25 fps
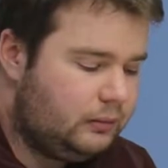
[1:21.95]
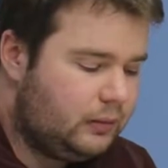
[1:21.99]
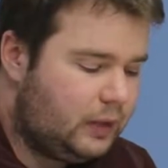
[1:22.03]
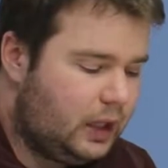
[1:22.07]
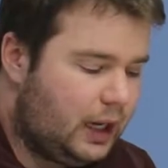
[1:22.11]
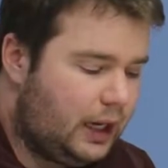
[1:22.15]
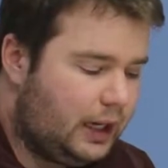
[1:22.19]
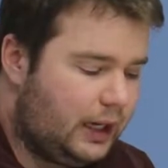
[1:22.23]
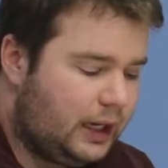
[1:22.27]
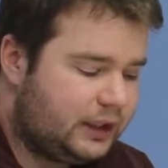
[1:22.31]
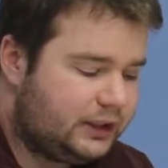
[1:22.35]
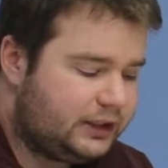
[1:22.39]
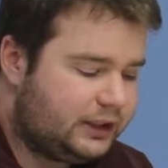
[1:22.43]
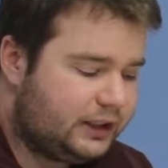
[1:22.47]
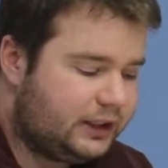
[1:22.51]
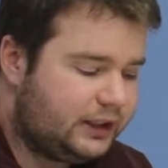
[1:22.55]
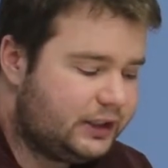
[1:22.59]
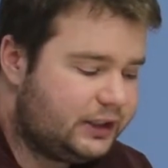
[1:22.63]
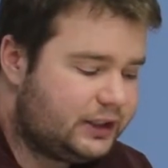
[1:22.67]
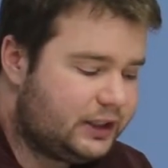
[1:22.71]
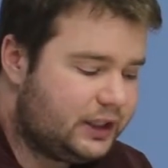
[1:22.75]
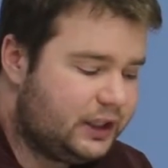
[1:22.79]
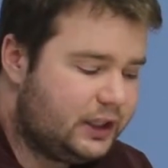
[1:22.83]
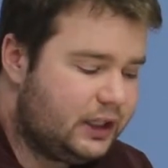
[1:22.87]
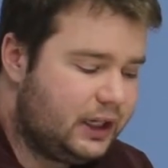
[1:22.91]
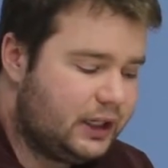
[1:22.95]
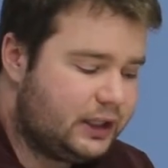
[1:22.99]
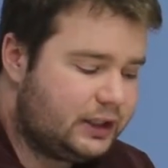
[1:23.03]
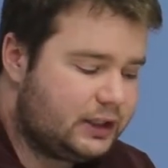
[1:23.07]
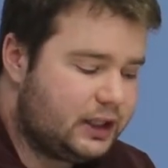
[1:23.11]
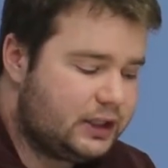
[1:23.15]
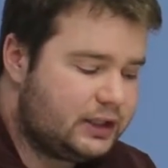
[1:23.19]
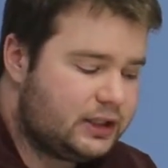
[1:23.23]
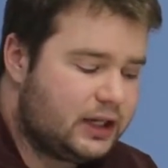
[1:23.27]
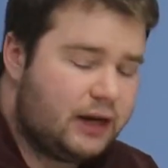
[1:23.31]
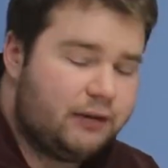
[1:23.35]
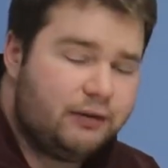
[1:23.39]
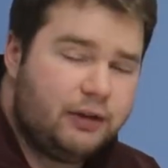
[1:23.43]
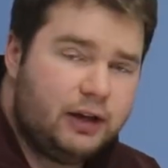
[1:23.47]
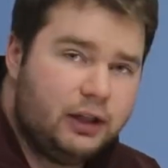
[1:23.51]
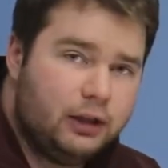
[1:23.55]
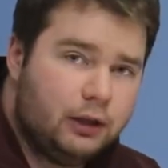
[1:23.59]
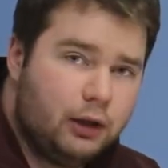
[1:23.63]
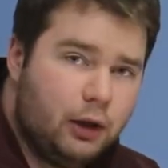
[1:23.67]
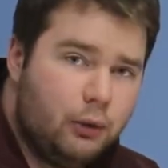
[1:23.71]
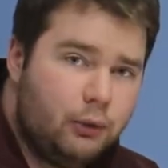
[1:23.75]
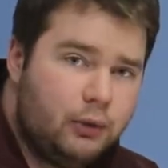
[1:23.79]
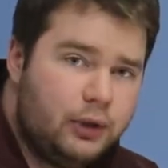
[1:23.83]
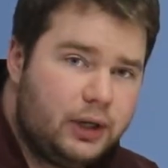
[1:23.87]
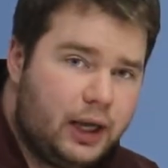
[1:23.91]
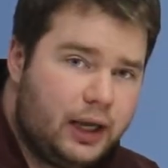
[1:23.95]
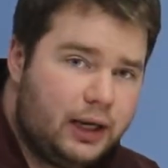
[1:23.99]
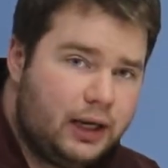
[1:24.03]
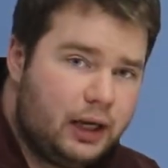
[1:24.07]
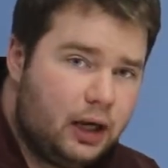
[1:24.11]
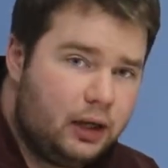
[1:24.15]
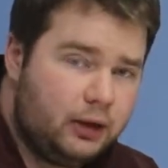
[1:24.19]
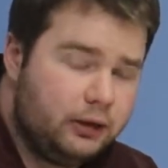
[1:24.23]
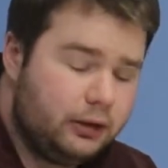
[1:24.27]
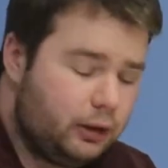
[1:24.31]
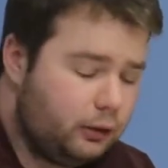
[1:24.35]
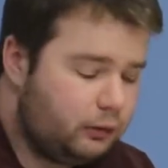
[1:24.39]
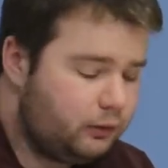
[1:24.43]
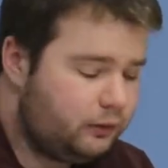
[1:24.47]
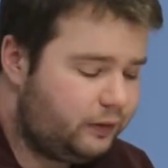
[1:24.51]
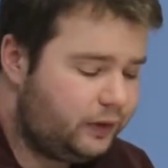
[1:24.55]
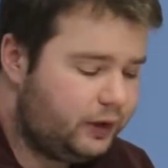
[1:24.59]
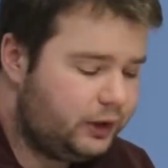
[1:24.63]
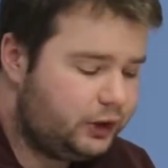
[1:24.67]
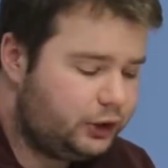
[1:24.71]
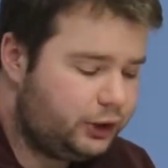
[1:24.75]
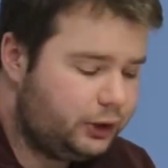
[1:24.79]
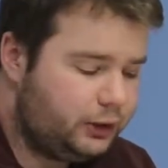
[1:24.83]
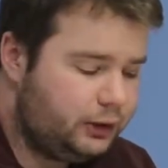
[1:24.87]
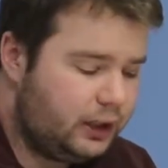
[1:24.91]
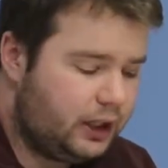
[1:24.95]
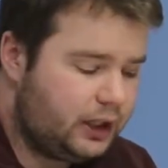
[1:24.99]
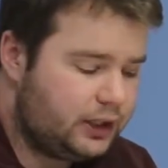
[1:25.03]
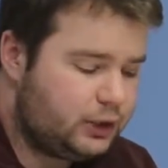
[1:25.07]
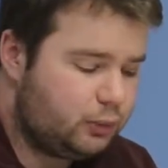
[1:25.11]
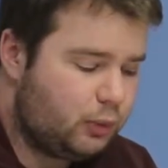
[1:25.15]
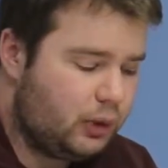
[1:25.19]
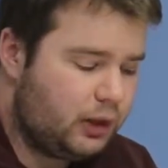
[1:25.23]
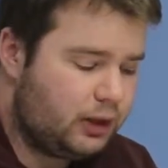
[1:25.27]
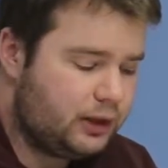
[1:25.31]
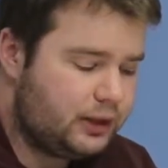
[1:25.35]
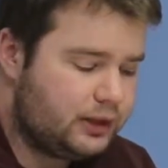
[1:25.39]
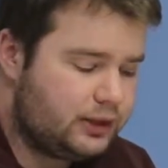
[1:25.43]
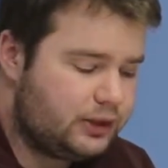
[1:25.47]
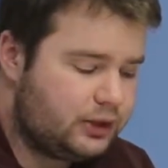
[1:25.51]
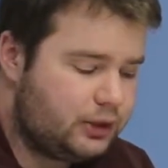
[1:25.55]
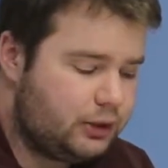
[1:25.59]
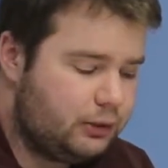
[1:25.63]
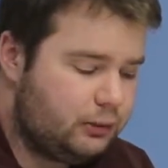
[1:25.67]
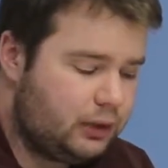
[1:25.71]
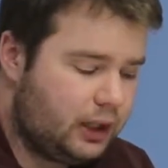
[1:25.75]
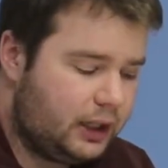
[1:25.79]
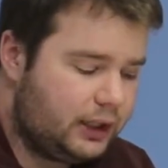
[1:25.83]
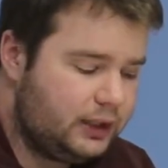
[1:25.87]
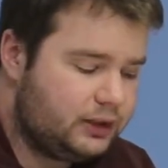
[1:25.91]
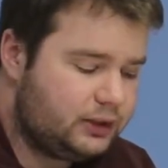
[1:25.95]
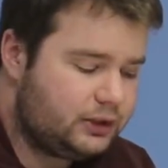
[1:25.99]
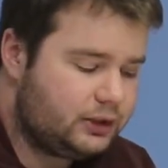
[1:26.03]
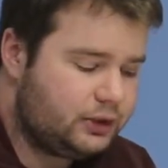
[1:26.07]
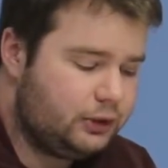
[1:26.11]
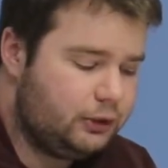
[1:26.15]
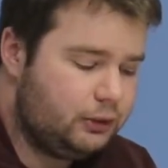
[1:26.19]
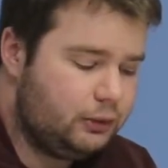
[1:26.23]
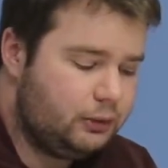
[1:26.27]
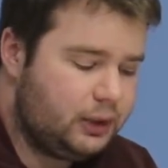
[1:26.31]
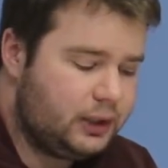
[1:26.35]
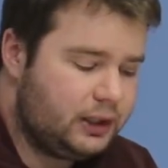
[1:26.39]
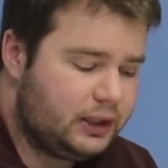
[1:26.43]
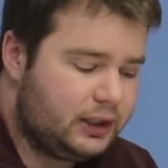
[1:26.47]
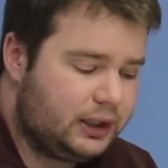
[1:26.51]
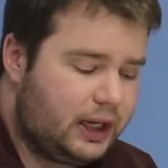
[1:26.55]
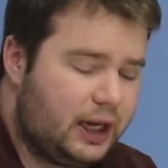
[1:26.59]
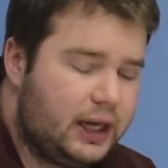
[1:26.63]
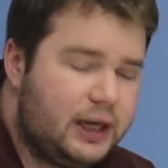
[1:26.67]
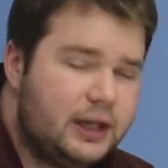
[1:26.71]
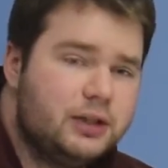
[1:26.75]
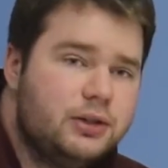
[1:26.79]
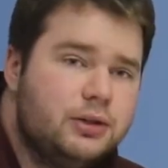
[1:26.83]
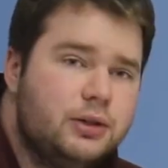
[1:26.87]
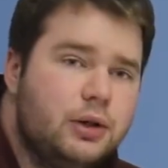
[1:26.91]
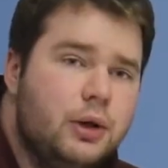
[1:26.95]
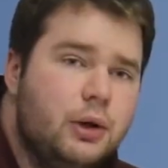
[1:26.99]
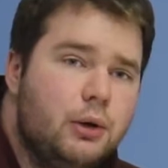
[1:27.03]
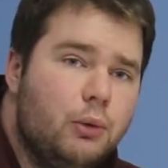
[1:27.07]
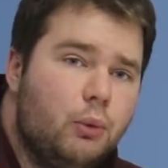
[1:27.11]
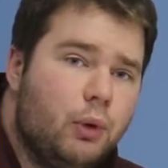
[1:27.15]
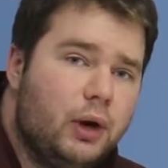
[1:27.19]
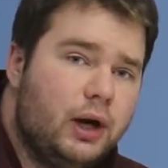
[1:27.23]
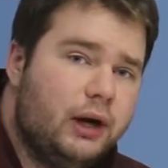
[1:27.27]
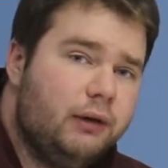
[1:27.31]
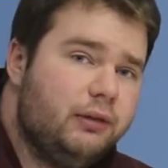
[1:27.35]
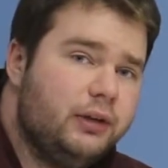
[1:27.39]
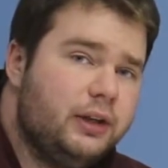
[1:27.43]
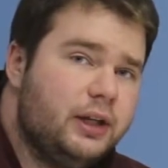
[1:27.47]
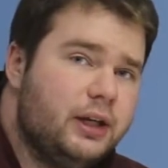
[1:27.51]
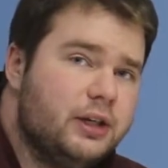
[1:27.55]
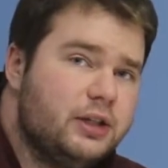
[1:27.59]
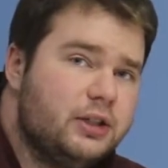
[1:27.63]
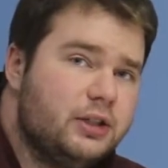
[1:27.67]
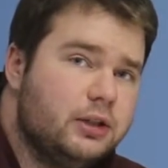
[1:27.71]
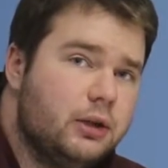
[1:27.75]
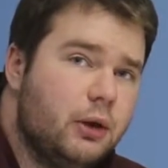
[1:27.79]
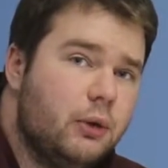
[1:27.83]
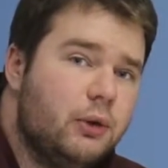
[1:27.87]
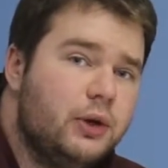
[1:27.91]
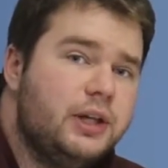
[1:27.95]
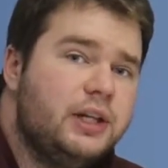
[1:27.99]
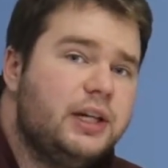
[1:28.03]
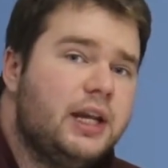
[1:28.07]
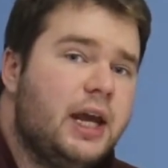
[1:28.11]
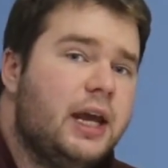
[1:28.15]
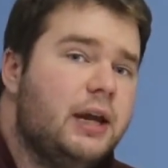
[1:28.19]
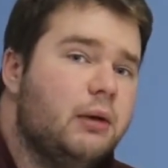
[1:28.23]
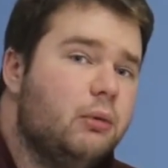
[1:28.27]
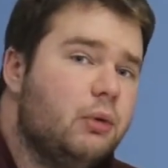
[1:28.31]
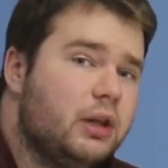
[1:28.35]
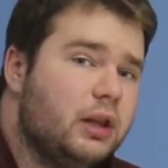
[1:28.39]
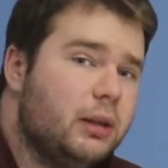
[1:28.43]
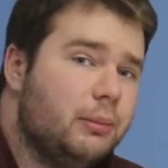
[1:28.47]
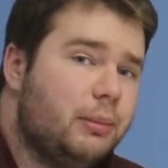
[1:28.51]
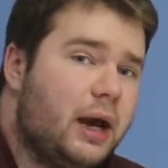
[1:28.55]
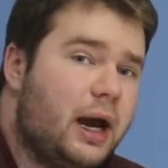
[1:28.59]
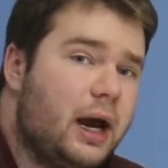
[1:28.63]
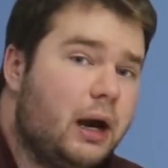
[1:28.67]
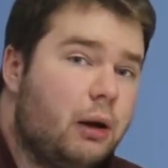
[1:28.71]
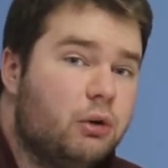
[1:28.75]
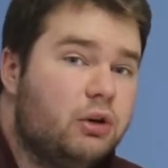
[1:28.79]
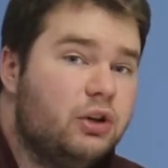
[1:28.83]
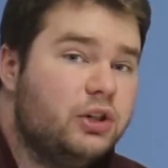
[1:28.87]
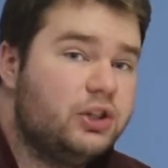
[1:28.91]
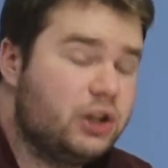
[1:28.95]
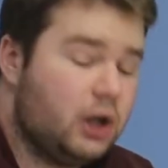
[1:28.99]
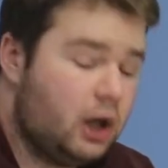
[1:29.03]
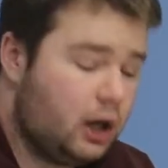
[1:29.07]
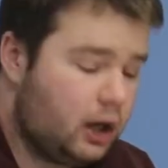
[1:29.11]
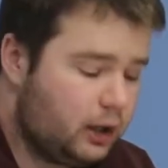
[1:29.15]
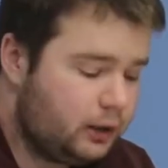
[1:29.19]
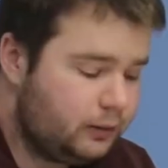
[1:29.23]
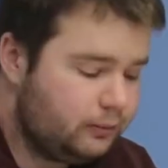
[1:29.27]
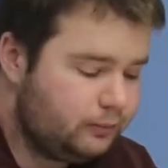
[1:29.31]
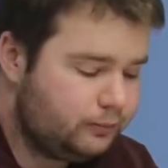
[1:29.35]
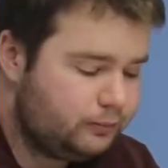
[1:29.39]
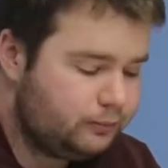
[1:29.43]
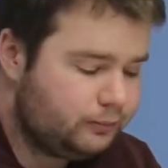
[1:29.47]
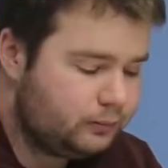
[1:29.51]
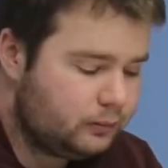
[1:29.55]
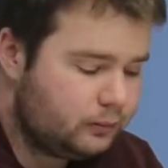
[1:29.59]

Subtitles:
and as you can see, it does have a load and unload feature, as well as two lights to indicate when everything is loaded and when the power is on.